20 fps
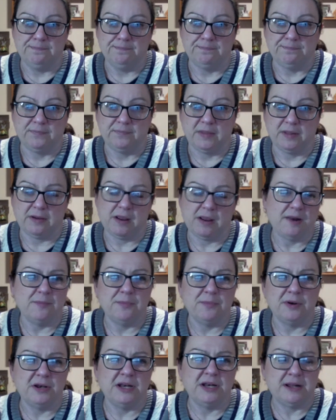they're kind of
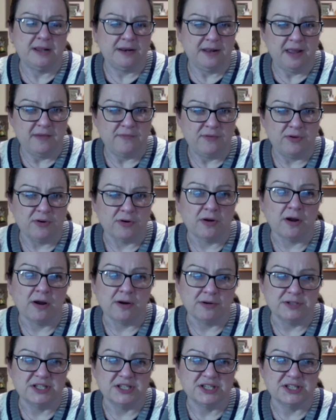printed on heavier
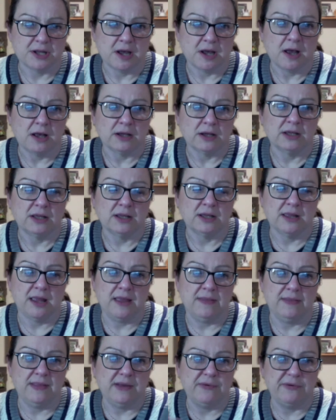cardstock,
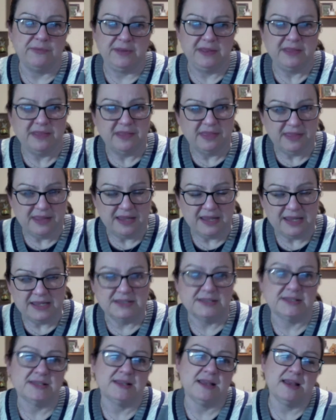and they would be the
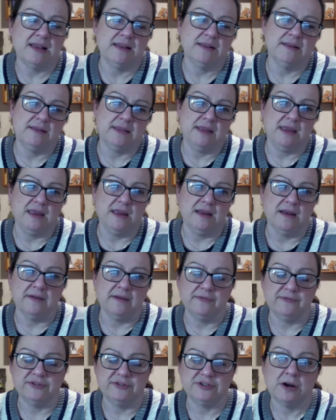things that the
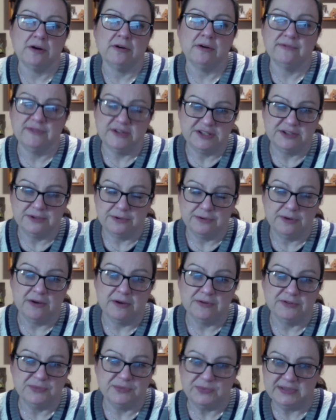photography
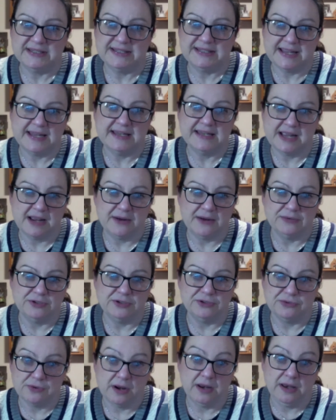studios would send out to
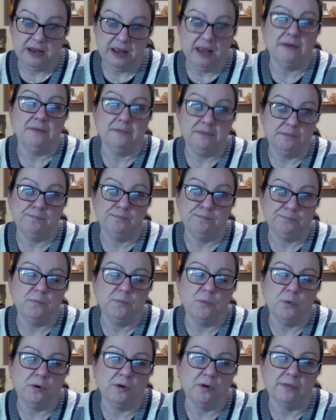try and get
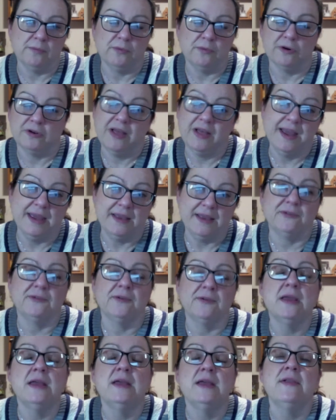more clients.
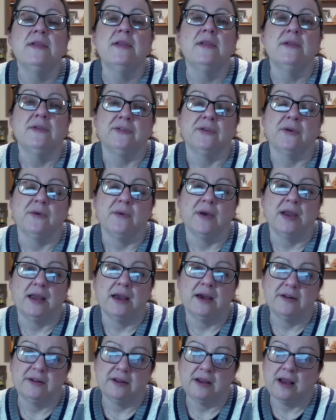So I
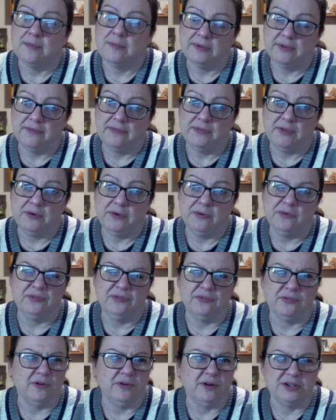got a couple of those
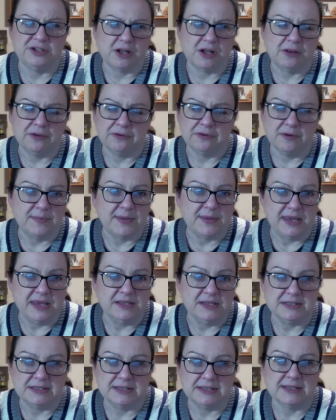for $1 a
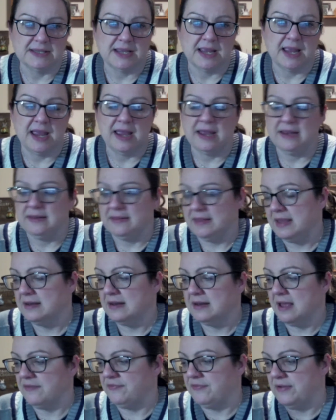piece, and then
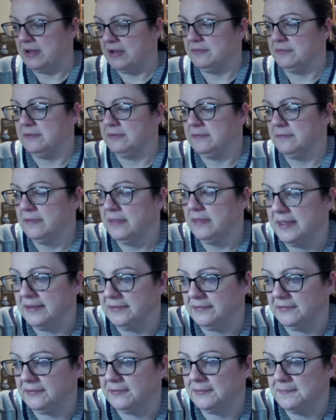I found
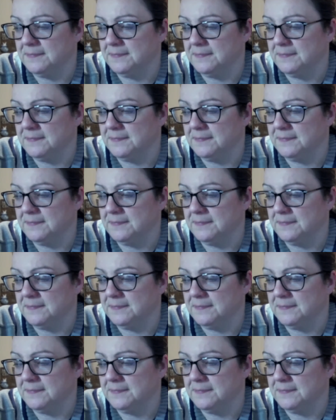this.